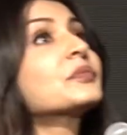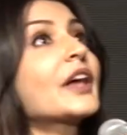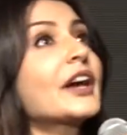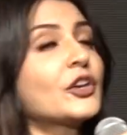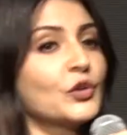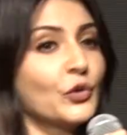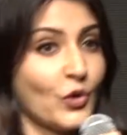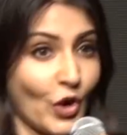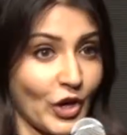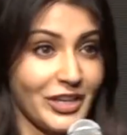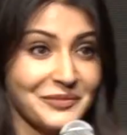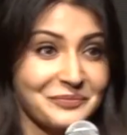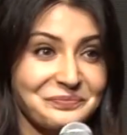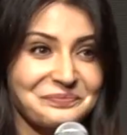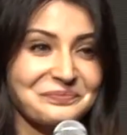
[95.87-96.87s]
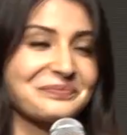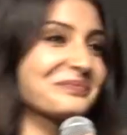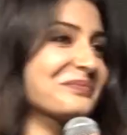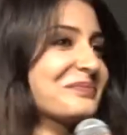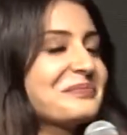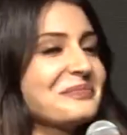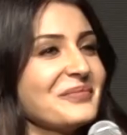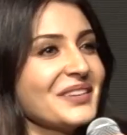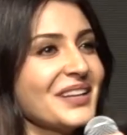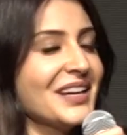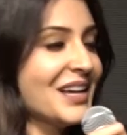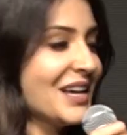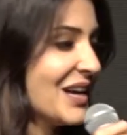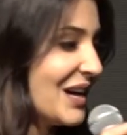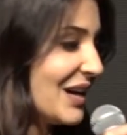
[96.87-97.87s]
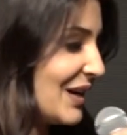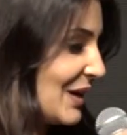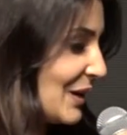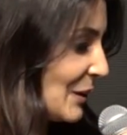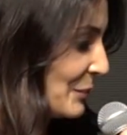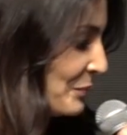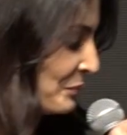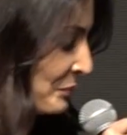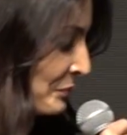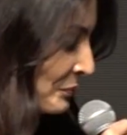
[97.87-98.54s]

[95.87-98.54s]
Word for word: Thank you, God. Um,